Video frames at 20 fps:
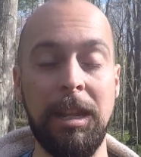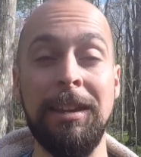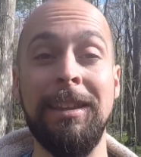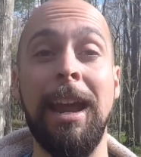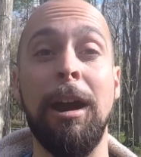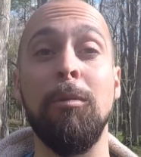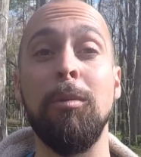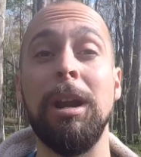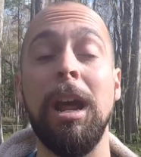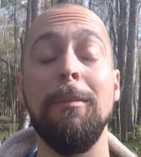
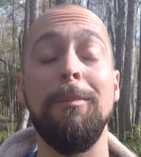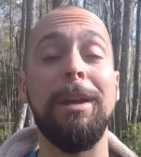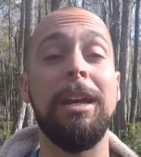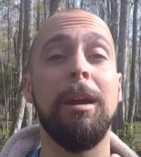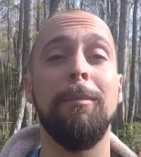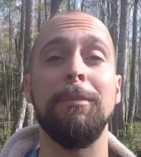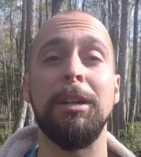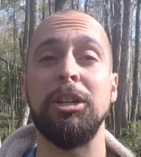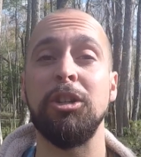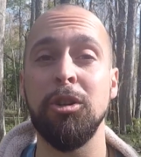Now, when I
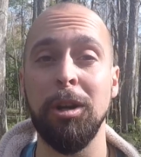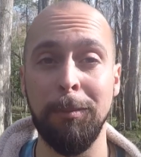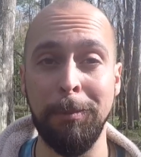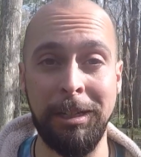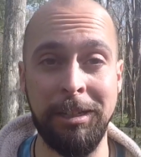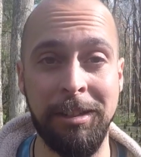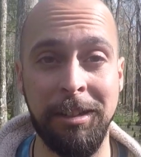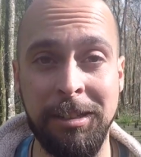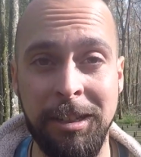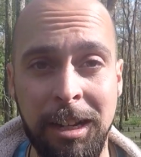become extremely
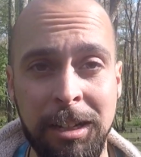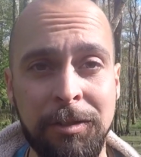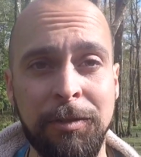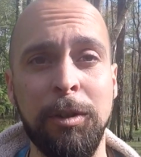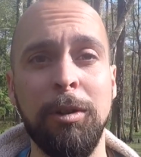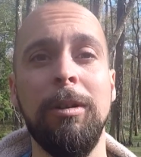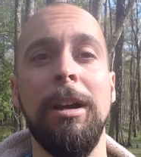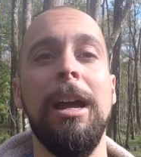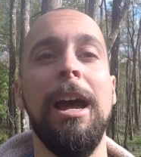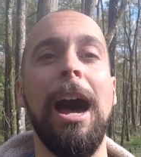
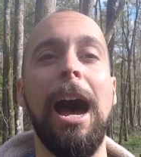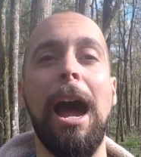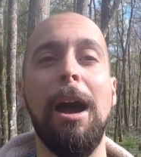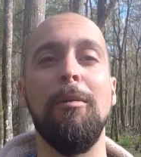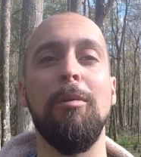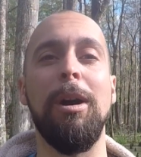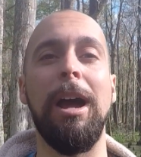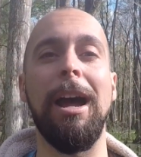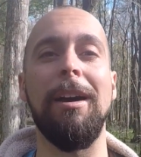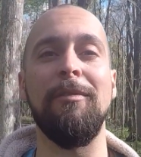successful, I
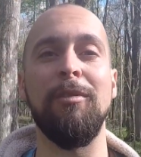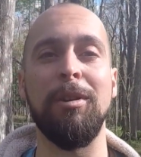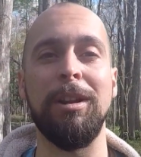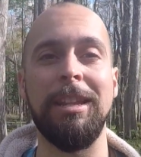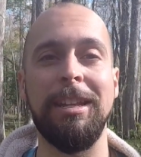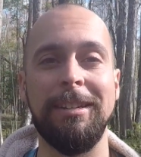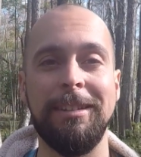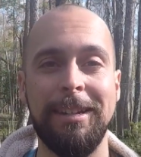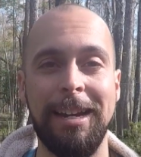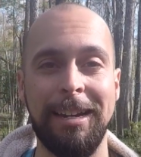will have one of
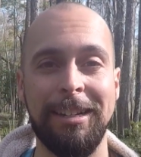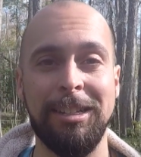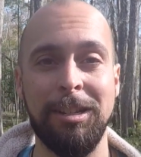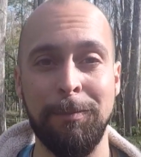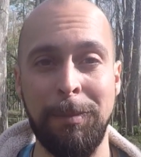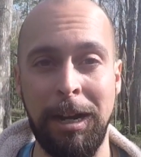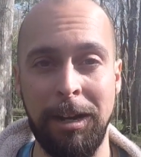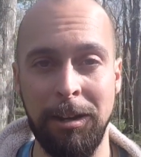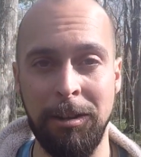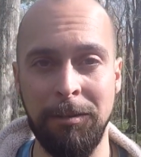these tanks in
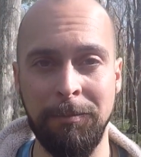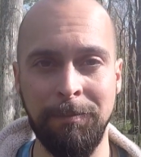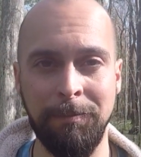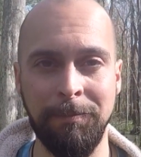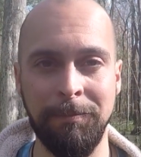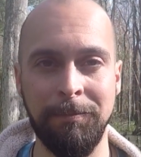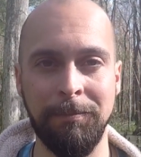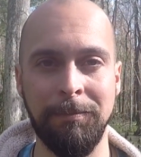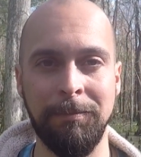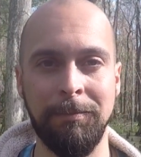my home.
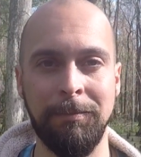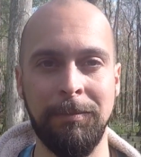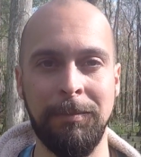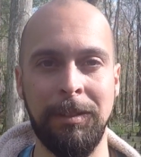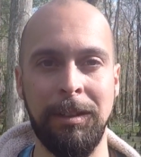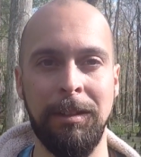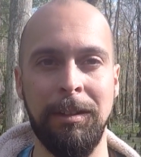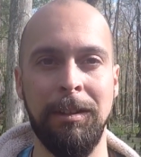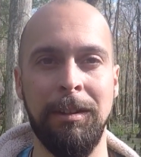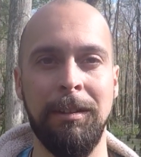
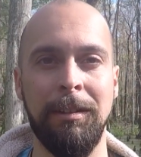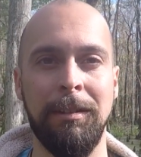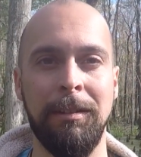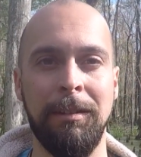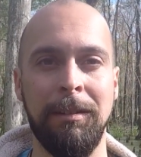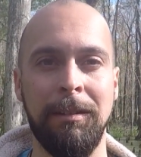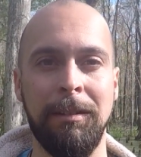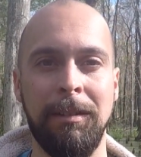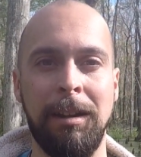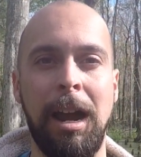
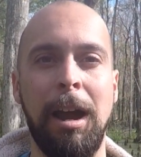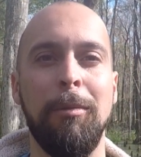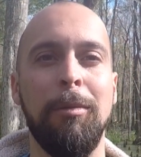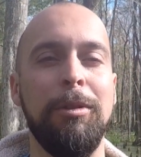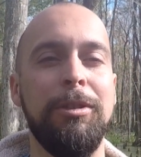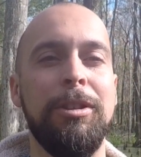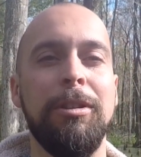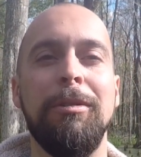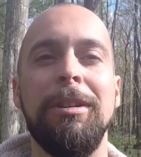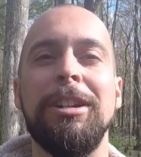I will
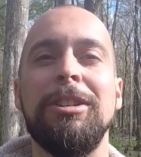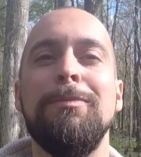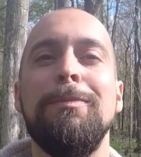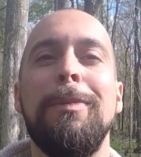do it as